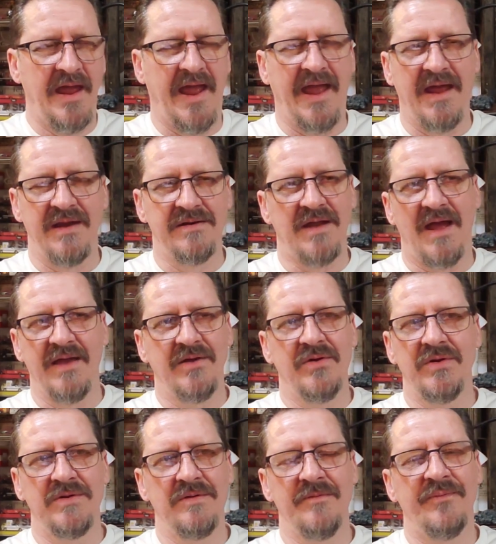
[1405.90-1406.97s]
And I
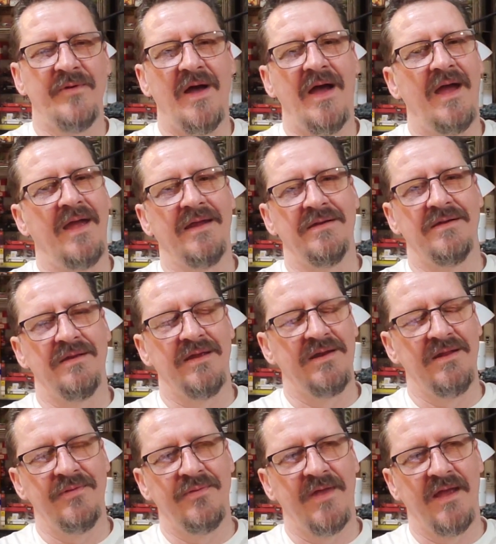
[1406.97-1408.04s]
couldn't find
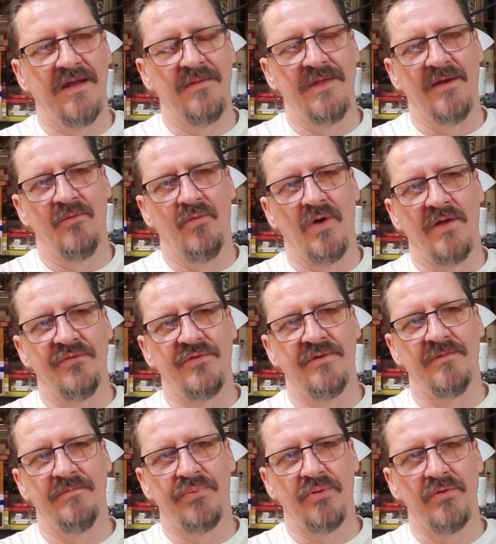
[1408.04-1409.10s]
anything that
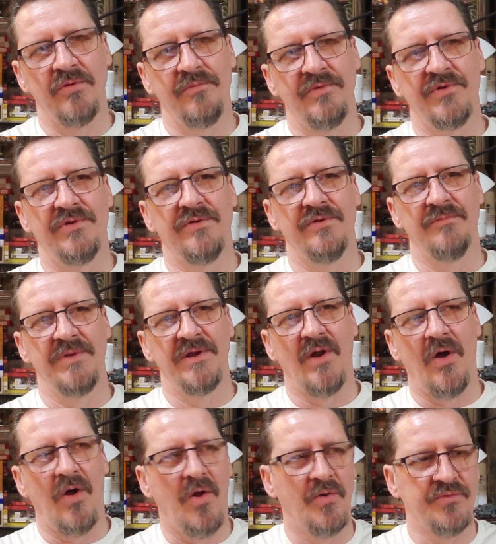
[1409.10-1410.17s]
wasn't proven to have been
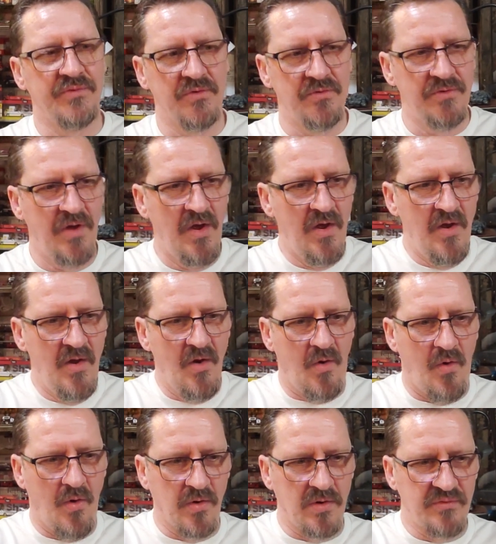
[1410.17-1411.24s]
altered
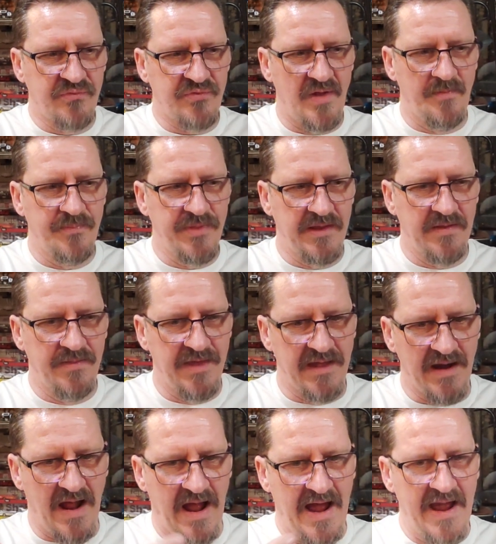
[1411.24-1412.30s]
or something
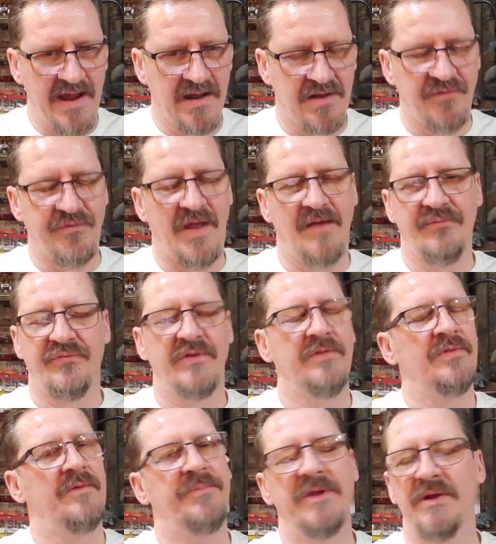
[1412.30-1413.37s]
that I because I've
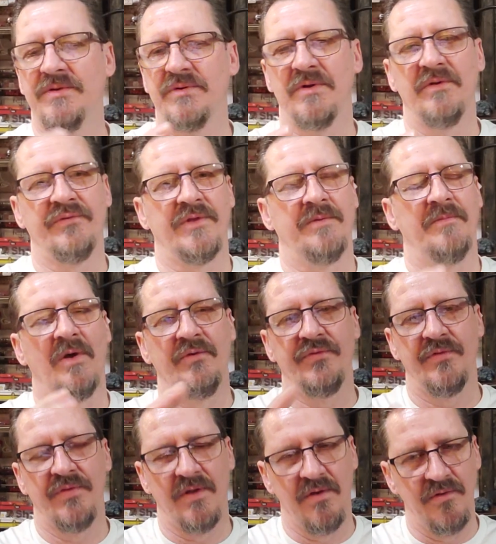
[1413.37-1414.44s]
seen the pictures and most
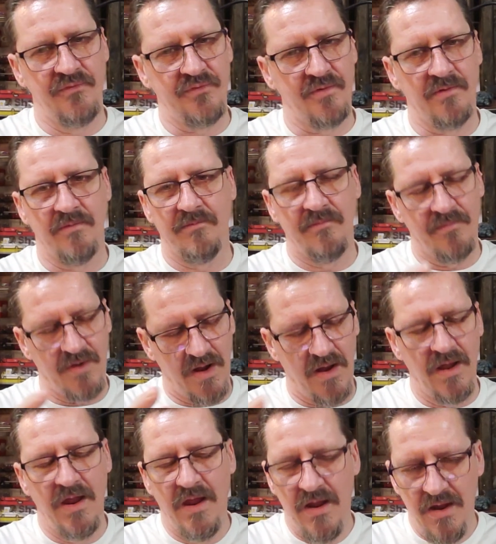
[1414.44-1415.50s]
of those are
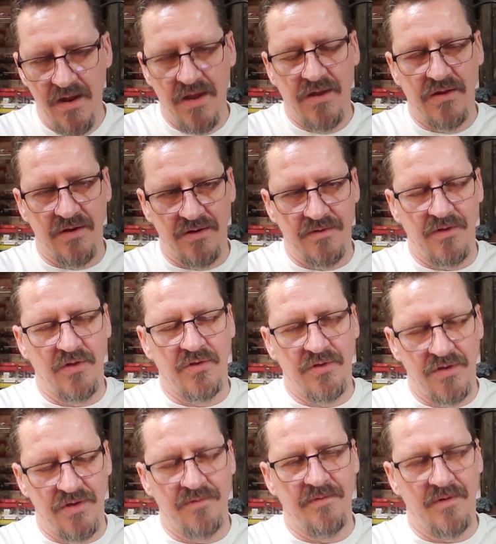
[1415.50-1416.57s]
uh,